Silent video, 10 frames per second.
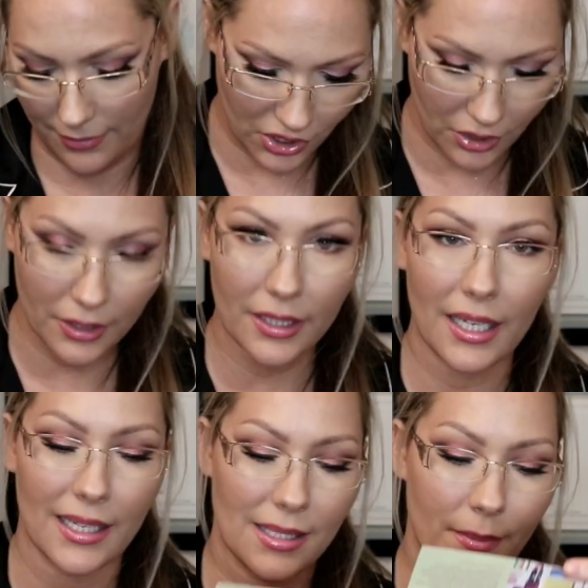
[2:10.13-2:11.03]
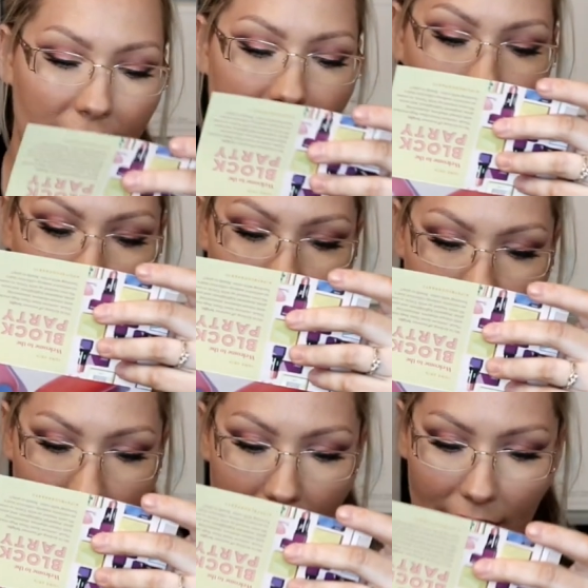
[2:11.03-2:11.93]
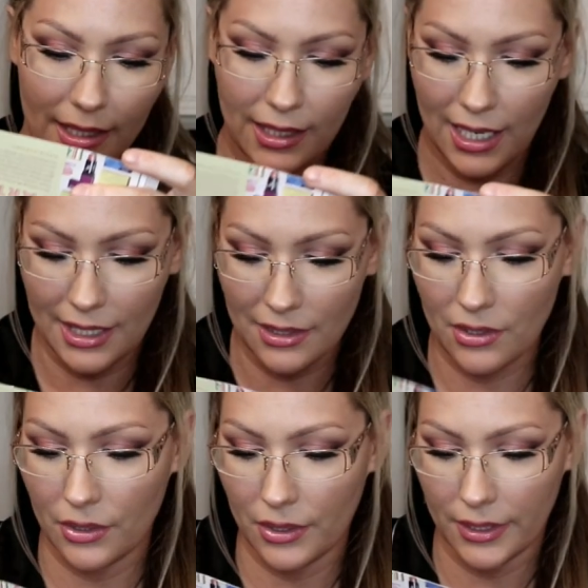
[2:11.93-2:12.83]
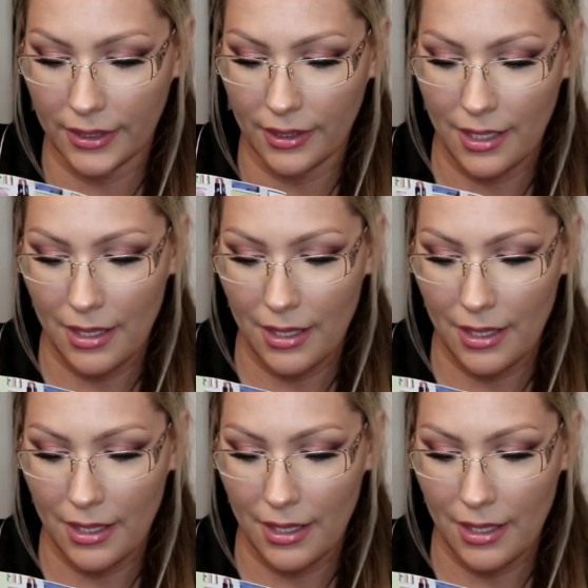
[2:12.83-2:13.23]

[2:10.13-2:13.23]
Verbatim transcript: Sugar Cosmetics Contour